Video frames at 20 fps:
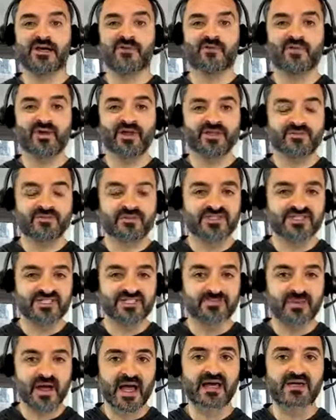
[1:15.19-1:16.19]
with
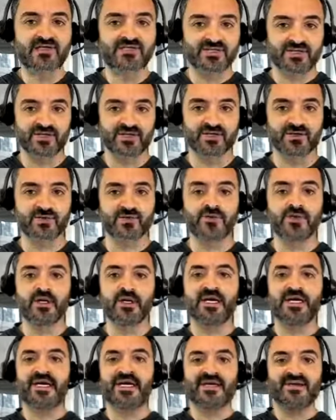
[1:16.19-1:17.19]
respect to
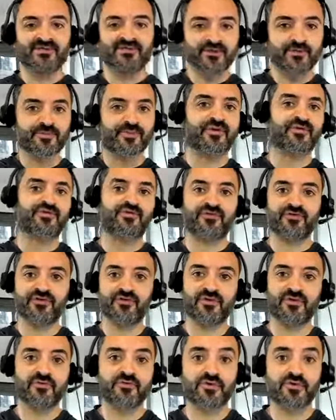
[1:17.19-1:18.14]
interpersonal